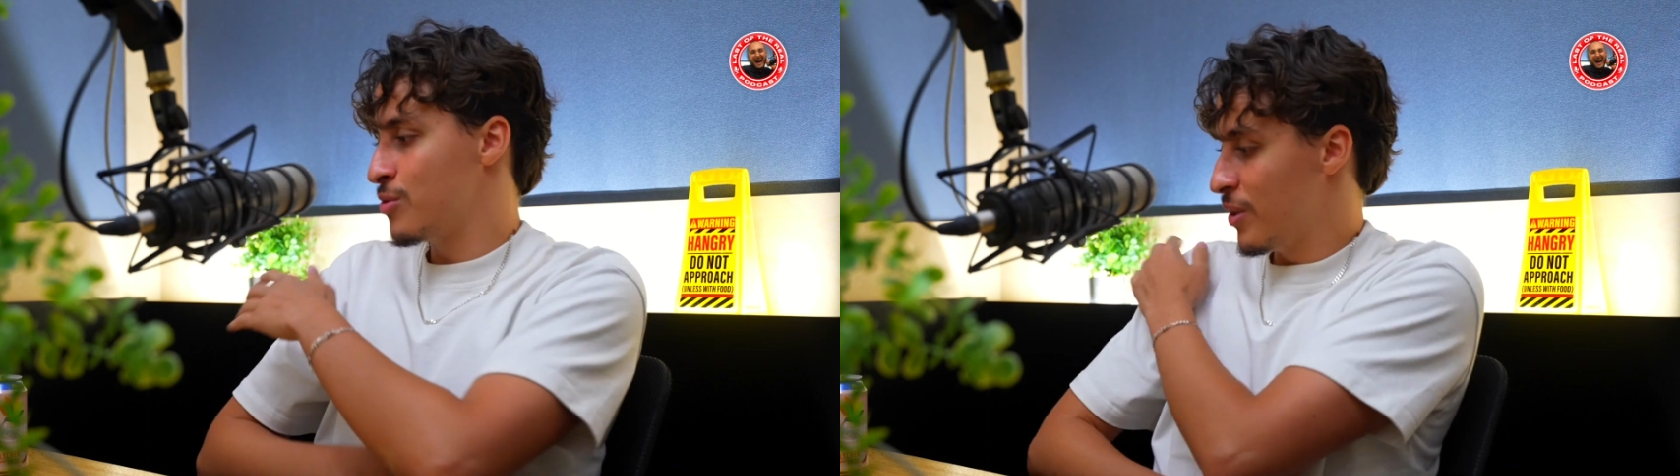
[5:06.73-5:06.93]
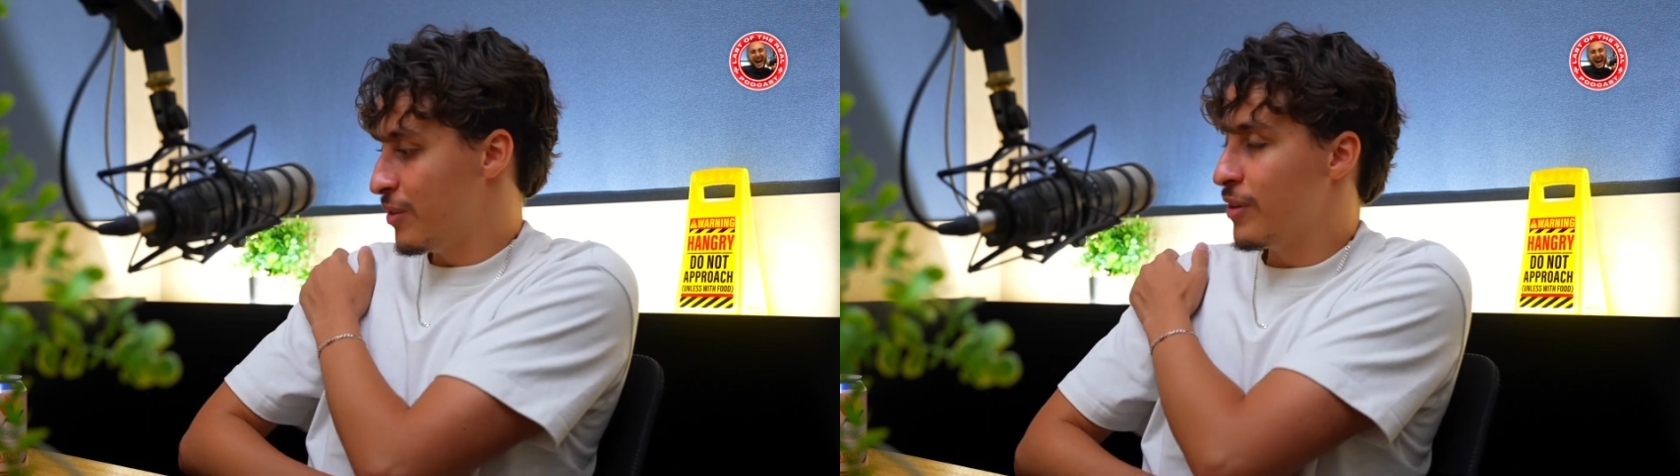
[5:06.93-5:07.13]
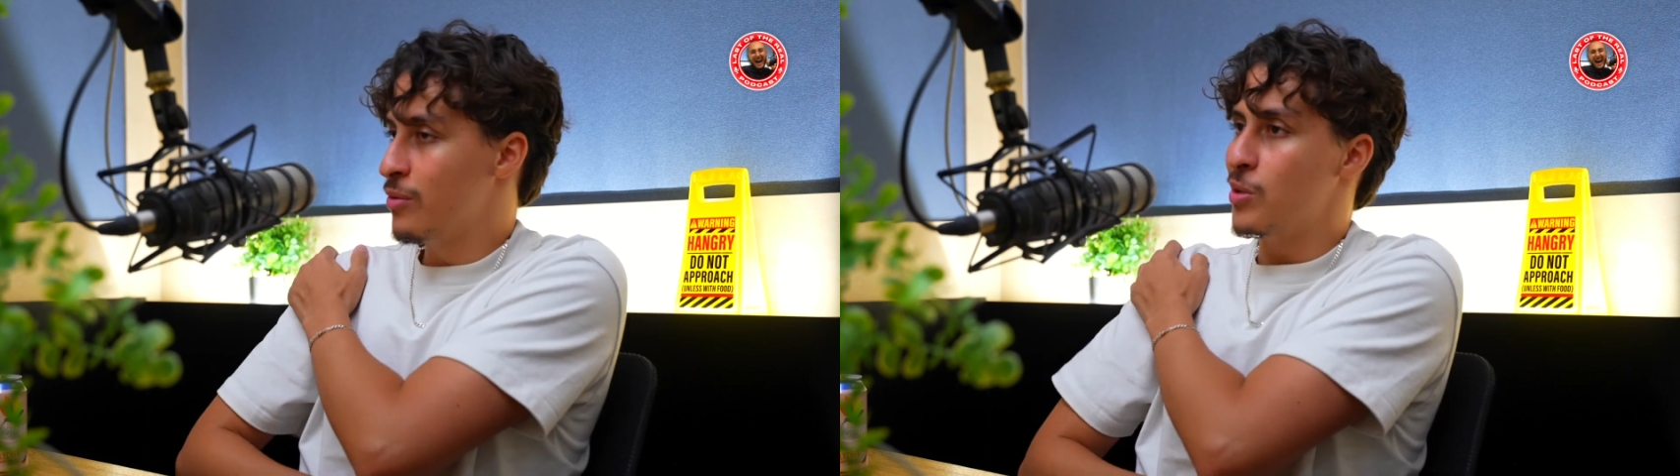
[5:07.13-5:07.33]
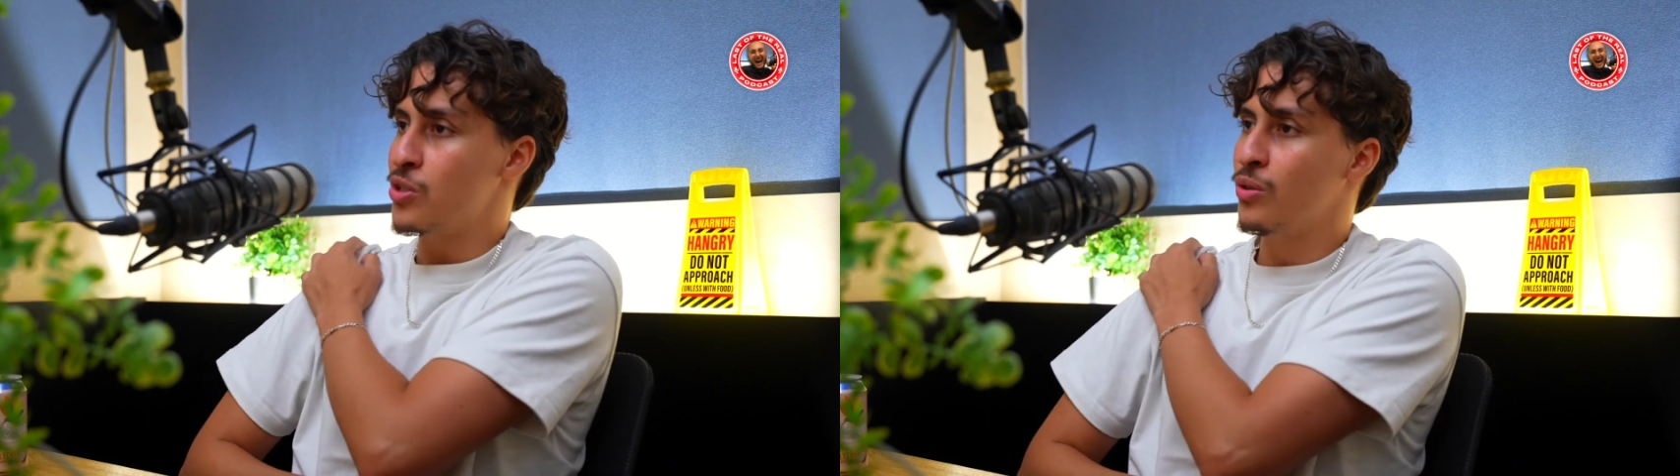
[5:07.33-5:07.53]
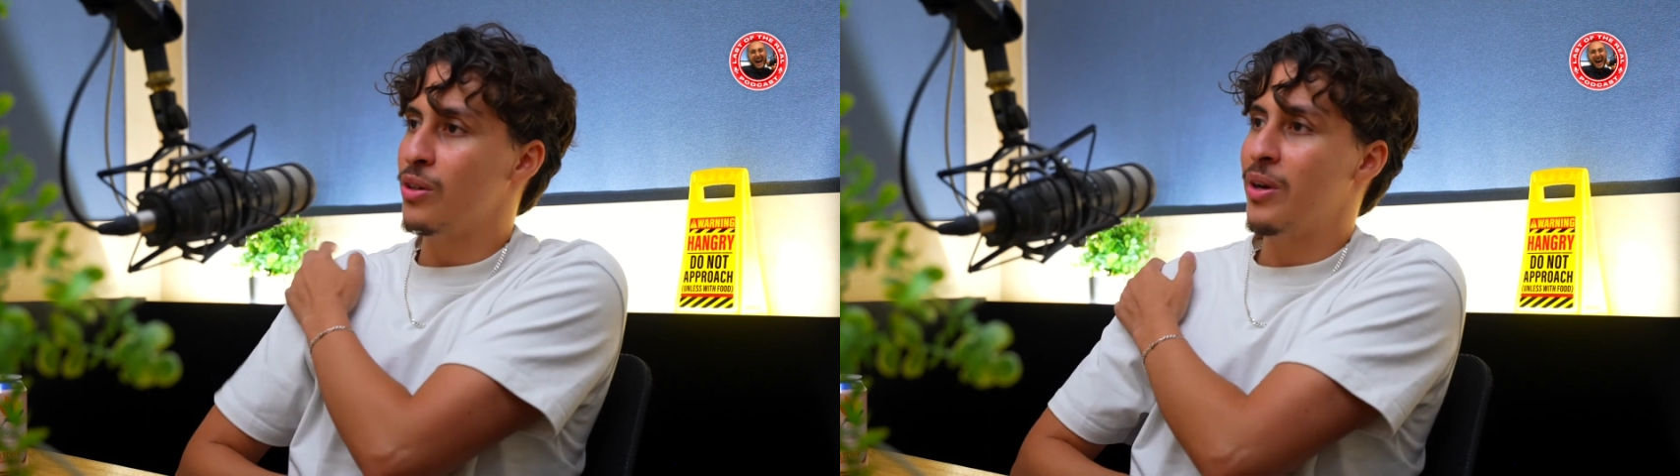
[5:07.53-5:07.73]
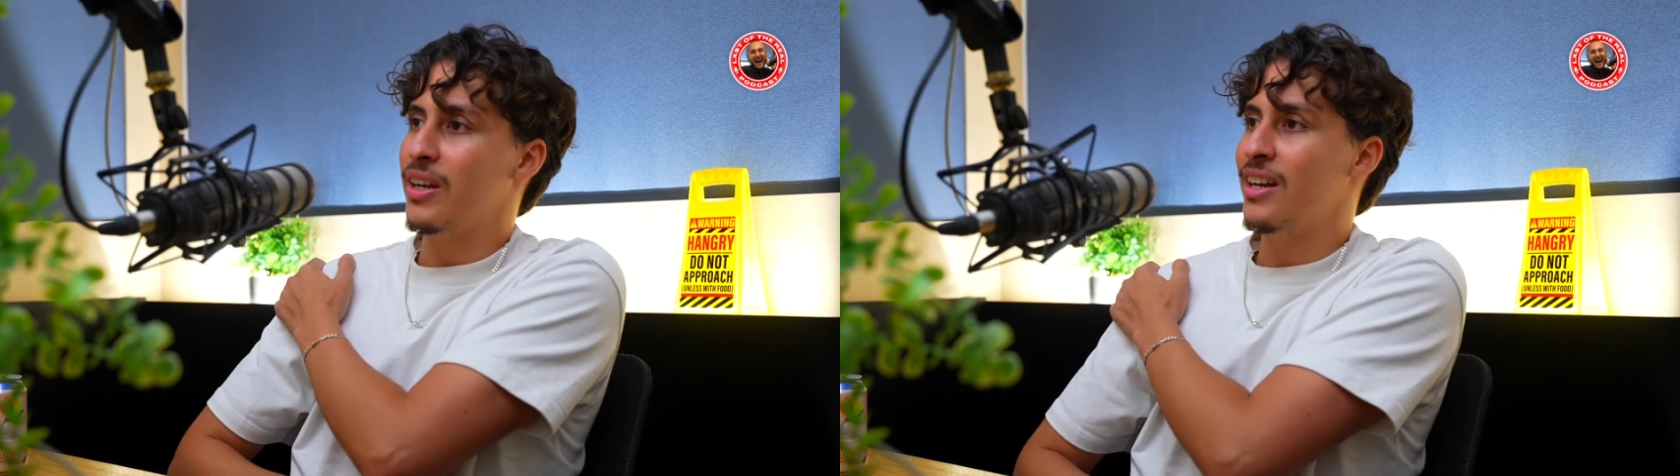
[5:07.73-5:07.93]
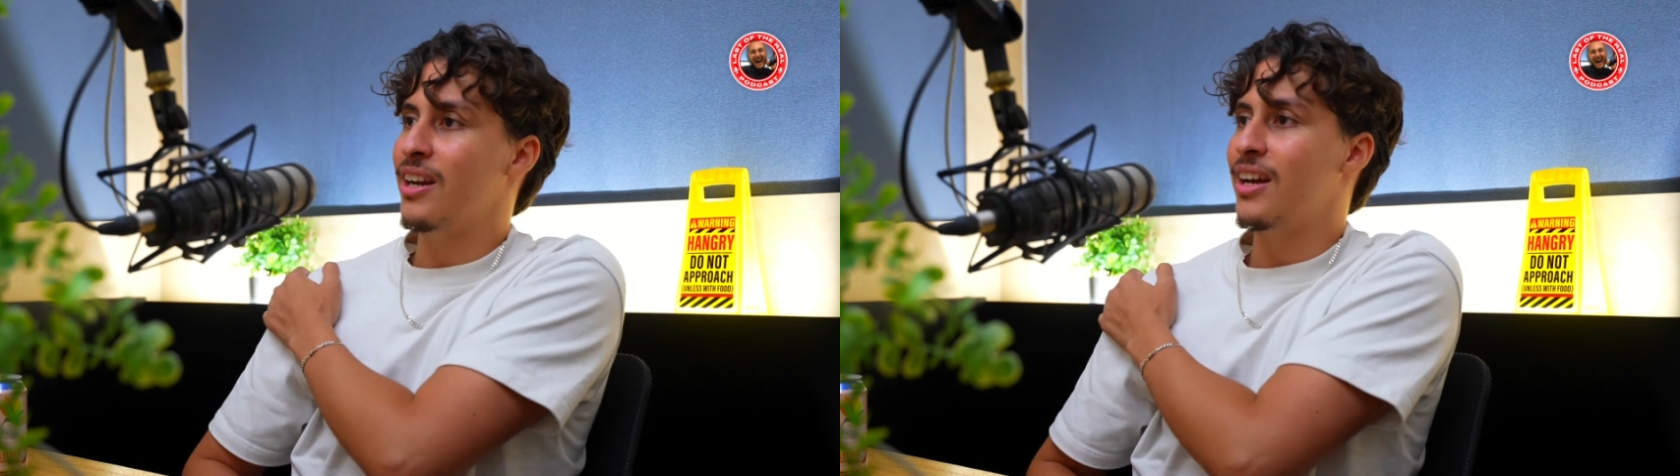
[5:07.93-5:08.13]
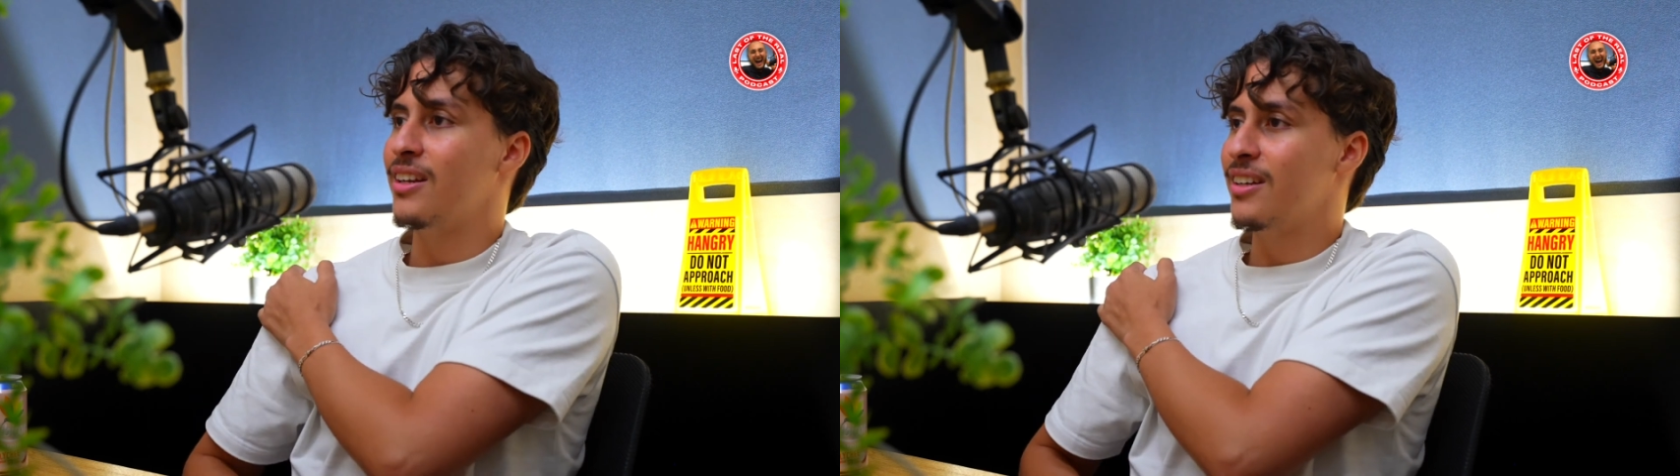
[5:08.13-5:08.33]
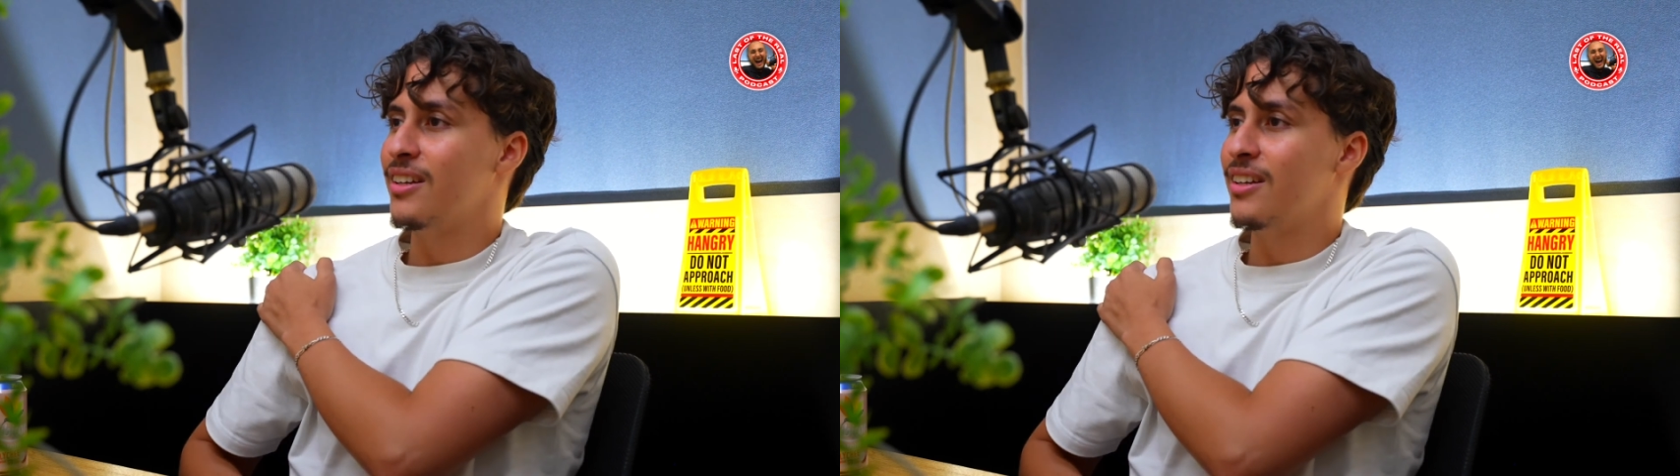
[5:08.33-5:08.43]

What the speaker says: weird thing with my shoulder where it kind of like,